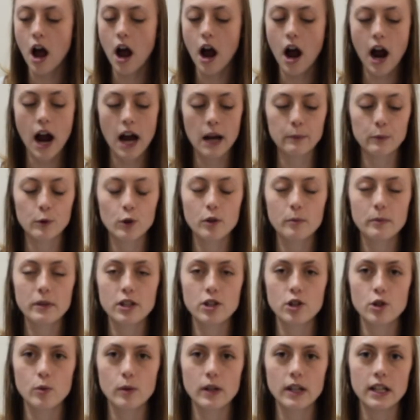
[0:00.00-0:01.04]
I'm going to be
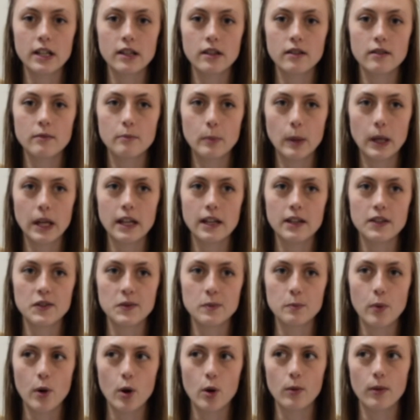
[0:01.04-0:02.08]
doing peas
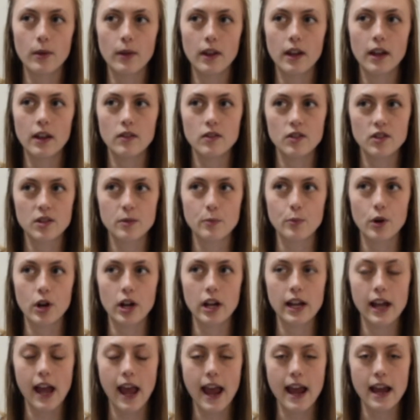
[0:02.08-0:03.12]
both in the
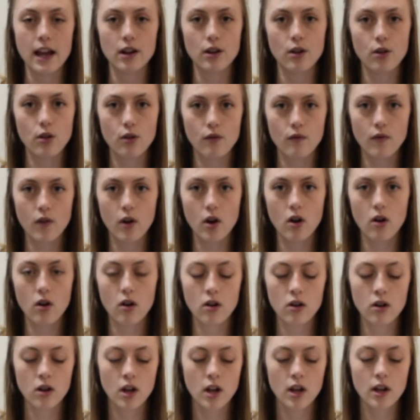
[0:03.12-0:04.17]
spring and the
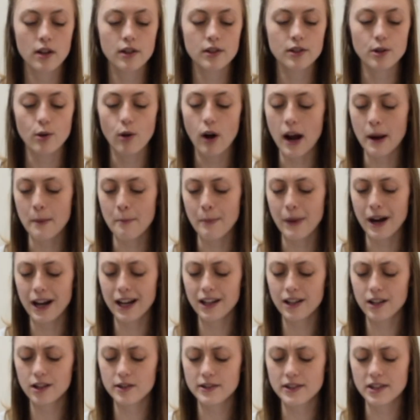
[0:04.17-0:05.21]
fall. So I
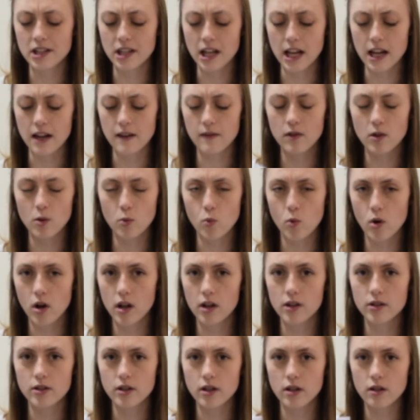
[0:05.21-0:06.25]
might save the
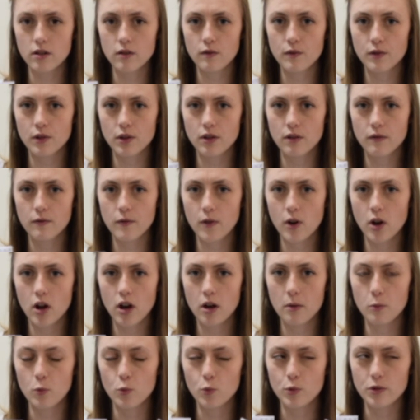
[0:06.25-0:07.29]
Wando for the
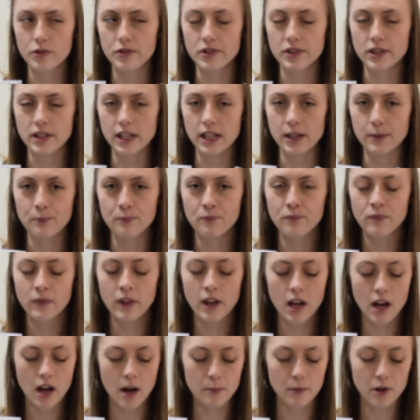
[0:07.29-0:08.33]
fall. We'll see.
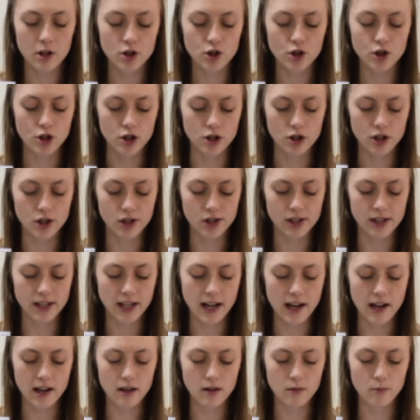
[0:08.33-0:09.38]
I'm not sure just
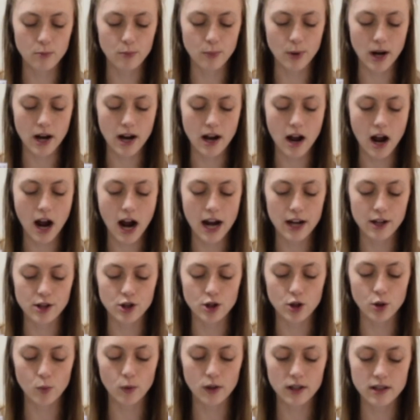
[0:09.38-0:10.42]
yet, but I
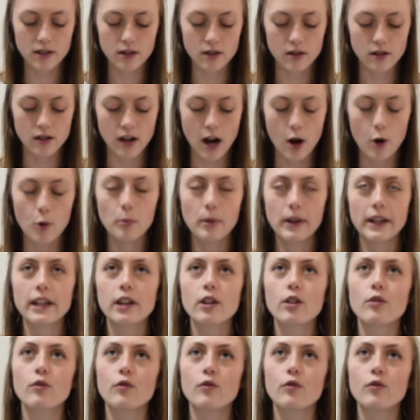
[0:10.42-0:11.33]
do want to, I'll plant a